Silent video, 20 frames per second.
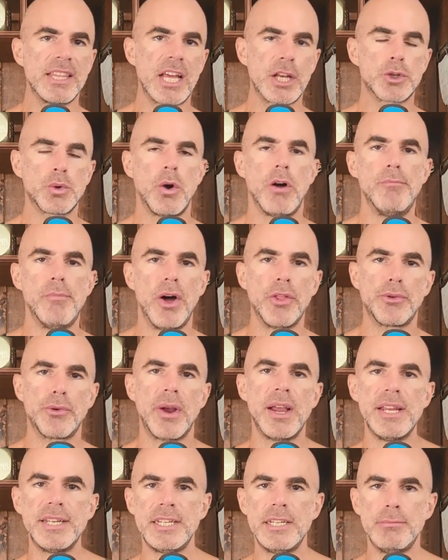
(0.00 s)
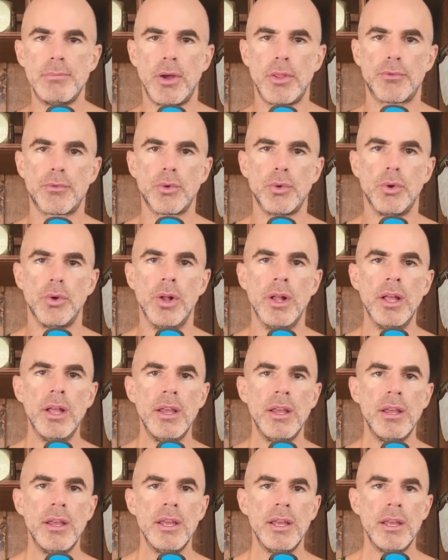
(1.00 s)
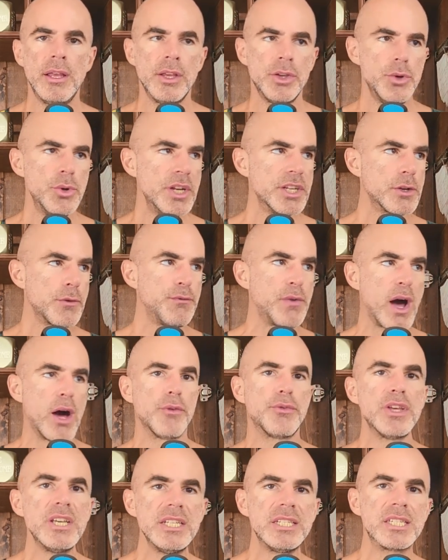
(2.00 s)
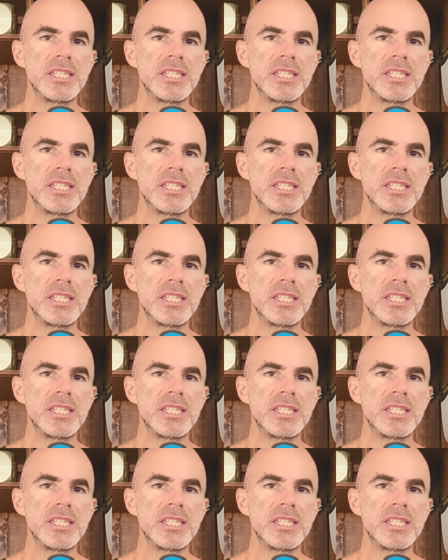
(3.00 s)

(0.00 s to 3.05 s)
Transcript: that 12-month or 18-month rule. You need to follow these